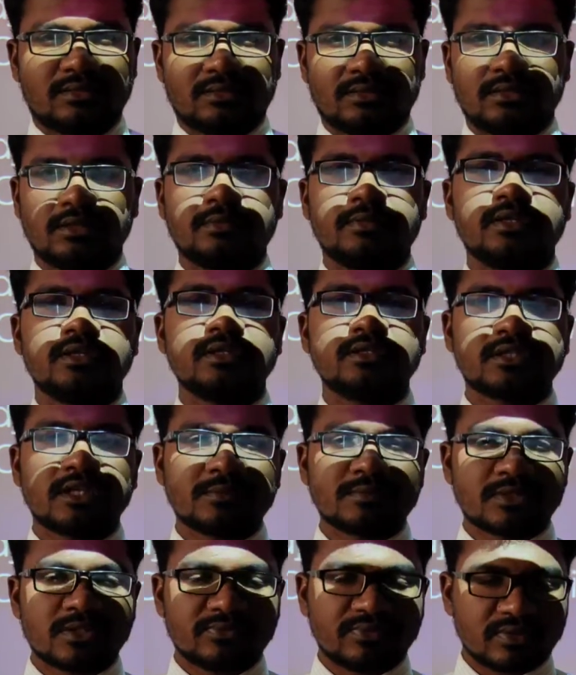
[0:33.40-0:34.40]
There are many
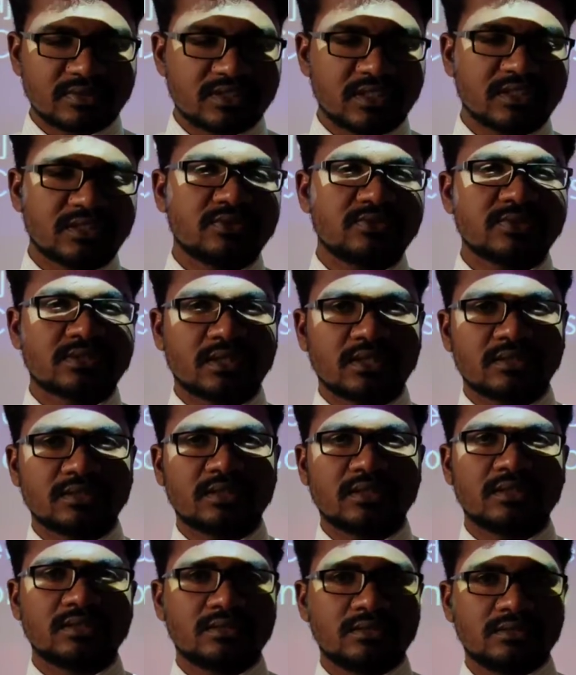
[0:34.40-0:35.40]
types of adjectives are
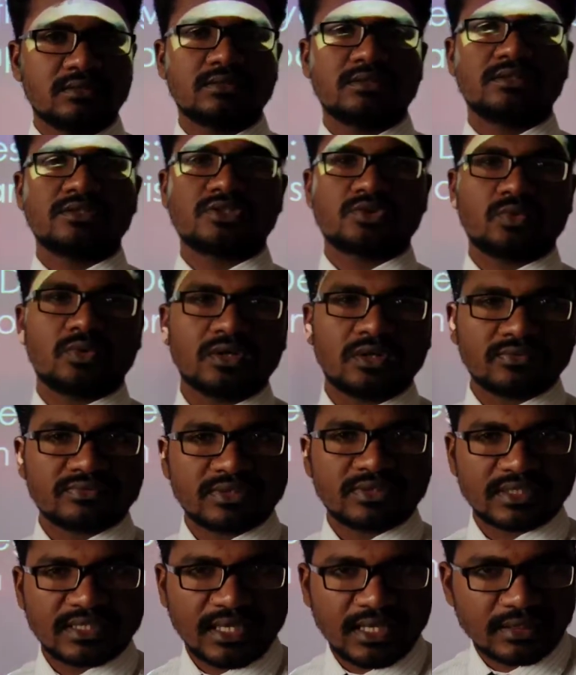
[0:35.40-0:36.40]
there. This is one of
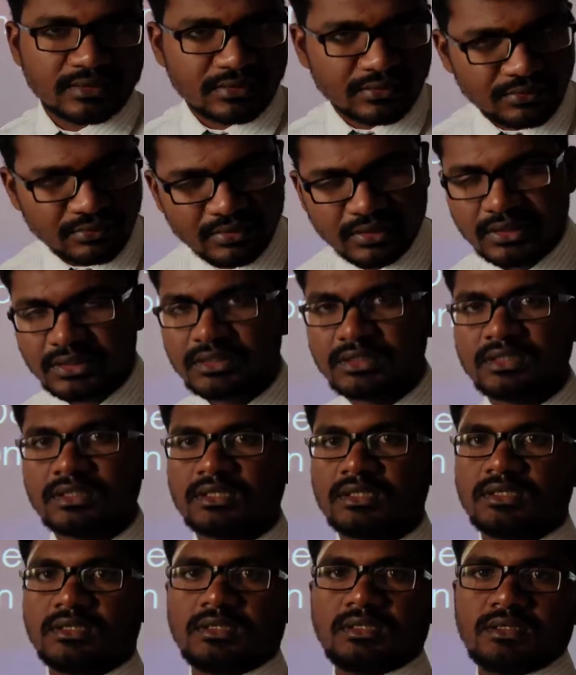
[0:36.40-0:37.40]
the category,
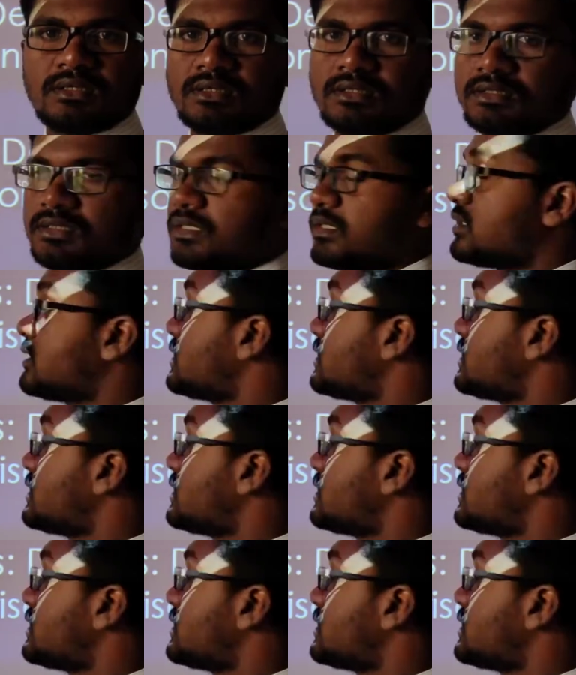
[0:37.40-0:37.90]
that